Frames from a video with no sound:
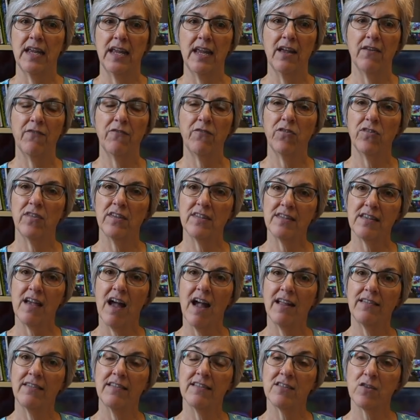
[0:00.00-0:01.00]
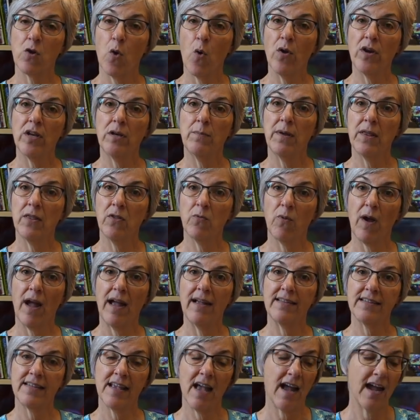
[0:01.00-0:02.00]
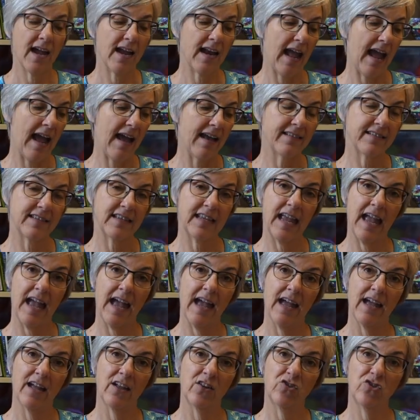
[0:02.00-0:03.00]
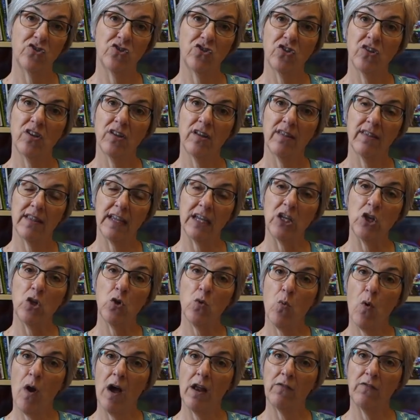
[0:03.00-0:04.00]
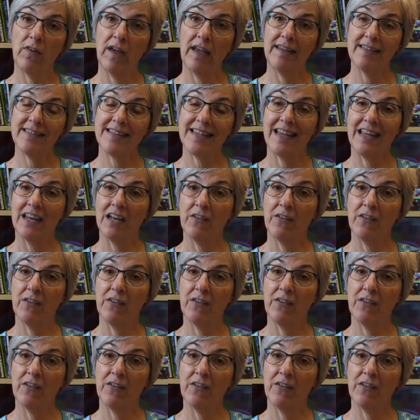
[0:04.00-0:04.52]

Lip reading: if the side that's going to be the right side has the edge that you want facing.